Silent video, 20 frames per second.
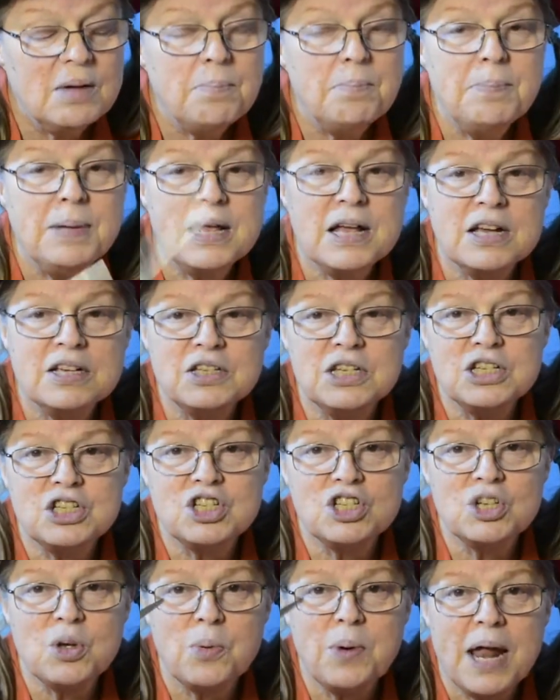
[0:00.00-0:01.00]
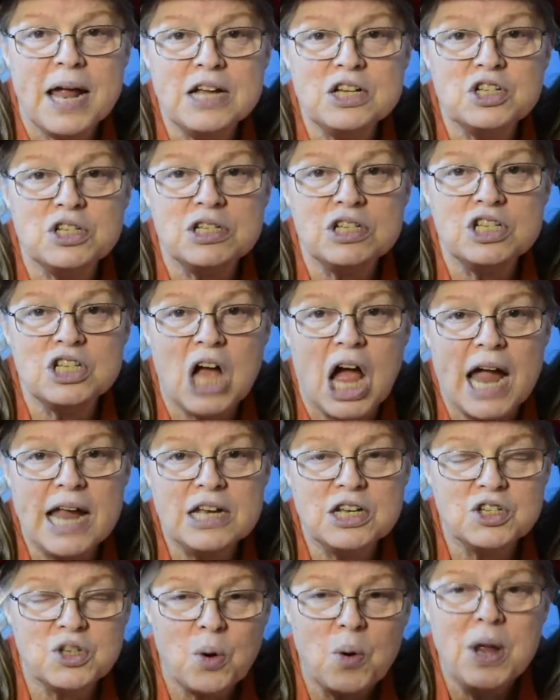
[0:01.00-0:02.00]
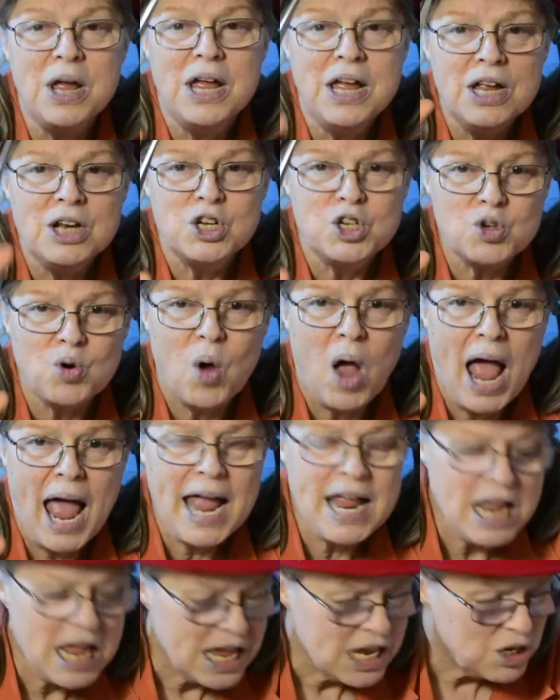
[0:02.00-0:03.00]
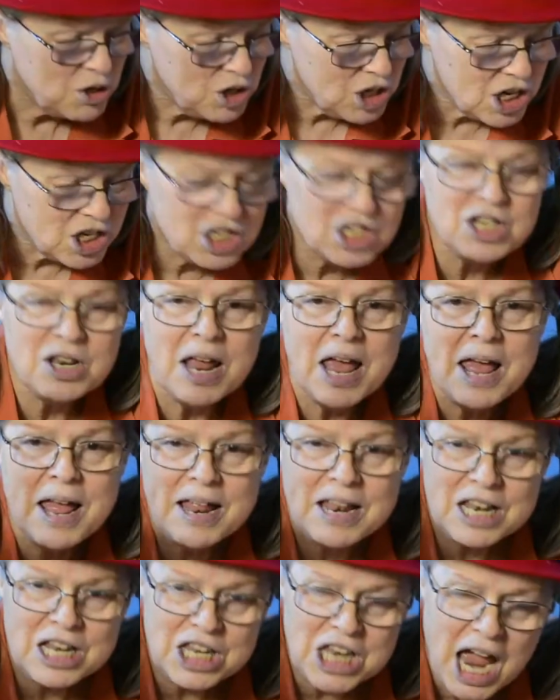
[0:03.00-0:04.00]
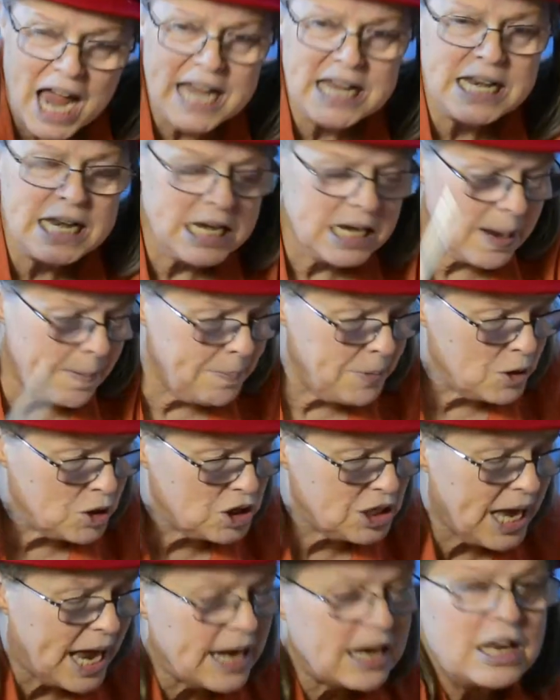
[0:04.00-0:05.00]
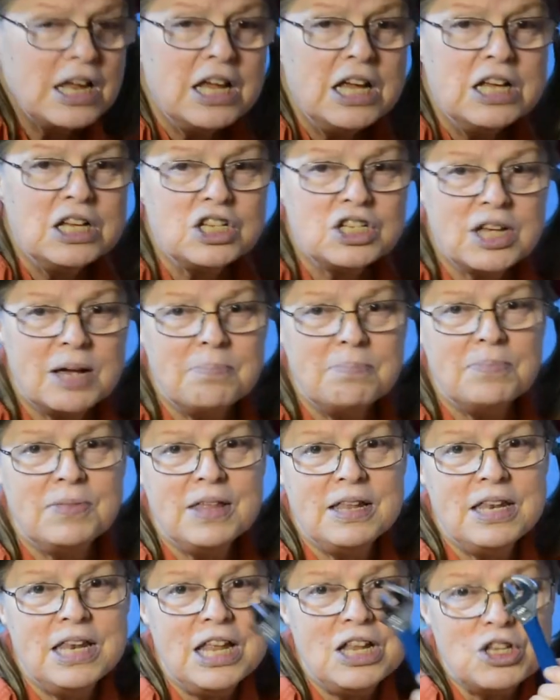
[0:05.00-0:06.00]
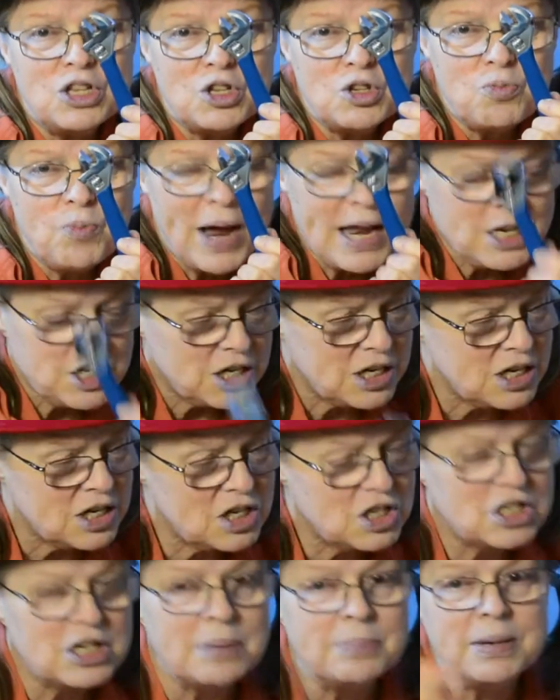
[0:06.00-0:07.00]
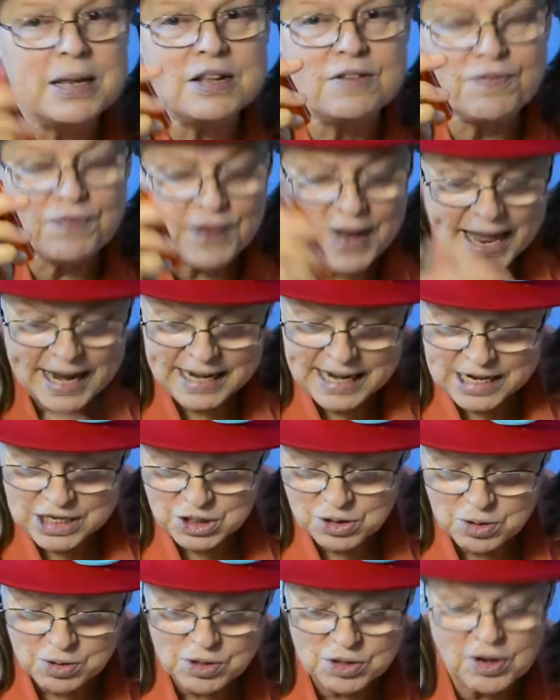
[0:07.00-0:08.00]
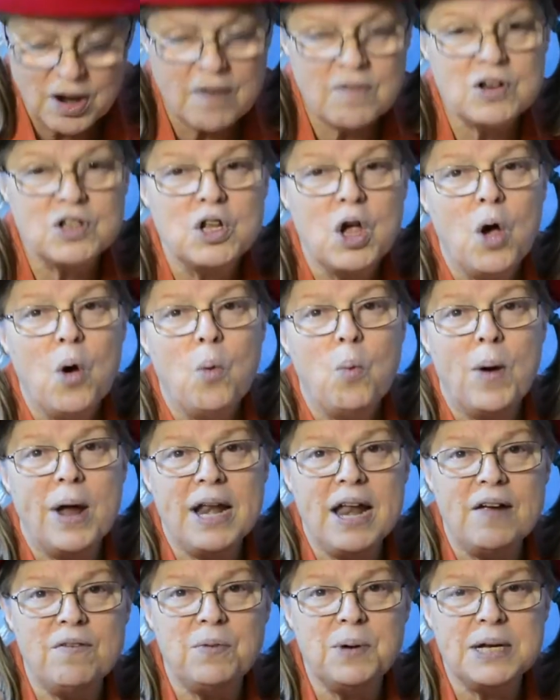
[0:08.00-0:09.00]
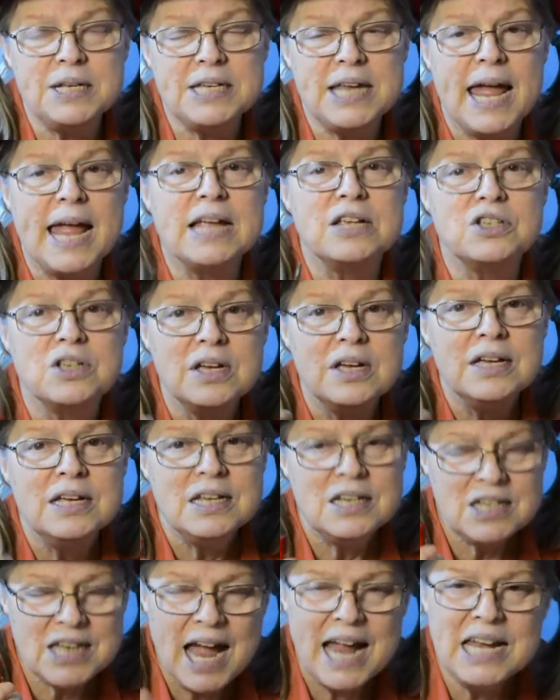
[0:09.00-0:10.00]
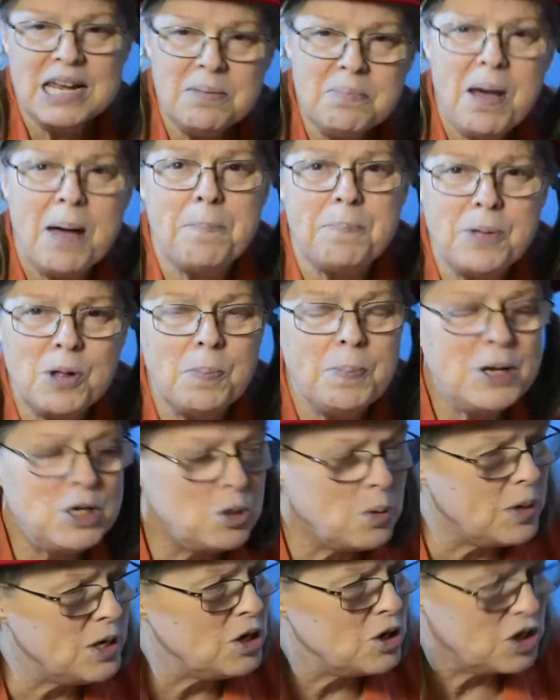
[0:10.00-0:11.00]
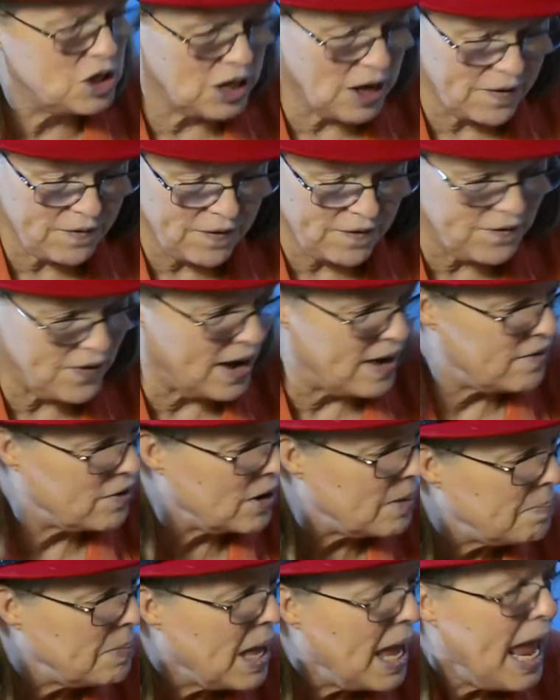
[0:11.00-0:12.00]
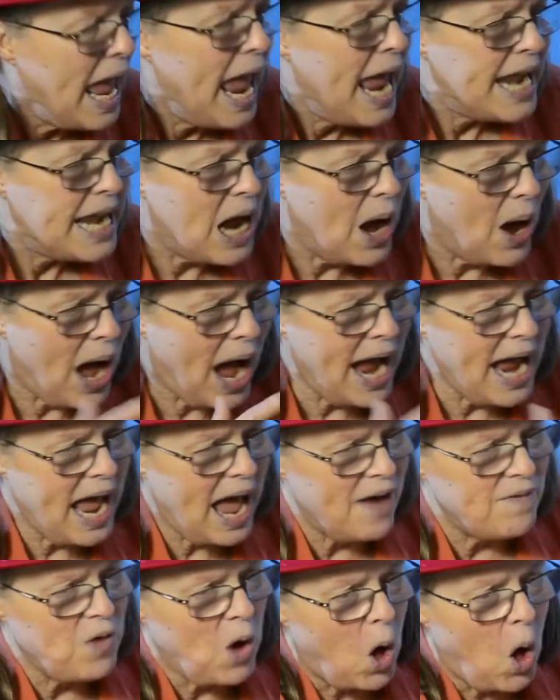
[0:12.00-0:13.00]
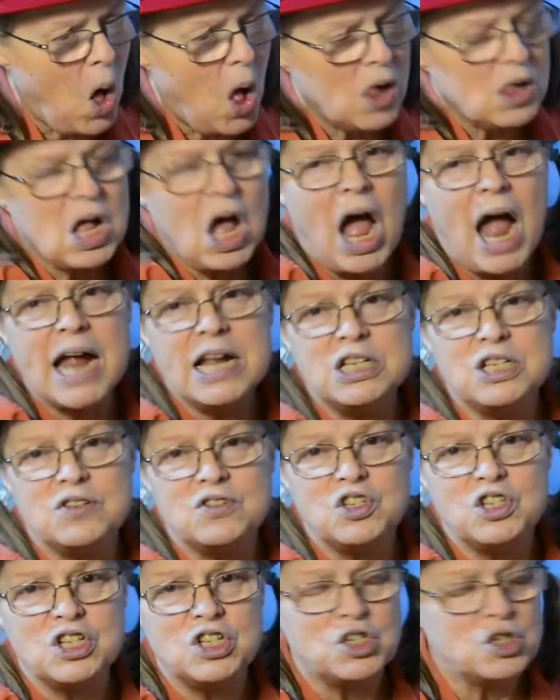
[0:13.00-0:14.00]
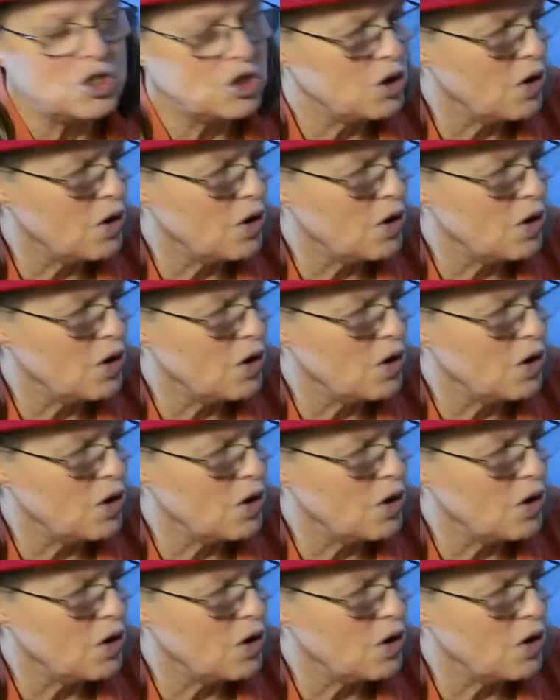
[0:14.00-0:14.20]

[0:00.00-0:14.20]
because it's so nice and tight. So try just tightening up your set. Some need wrenches, some need flathead screwdrivers, whatever it takes. Tighten them up. You'll be doing yourself a favor. Now, I have all kinds of scissors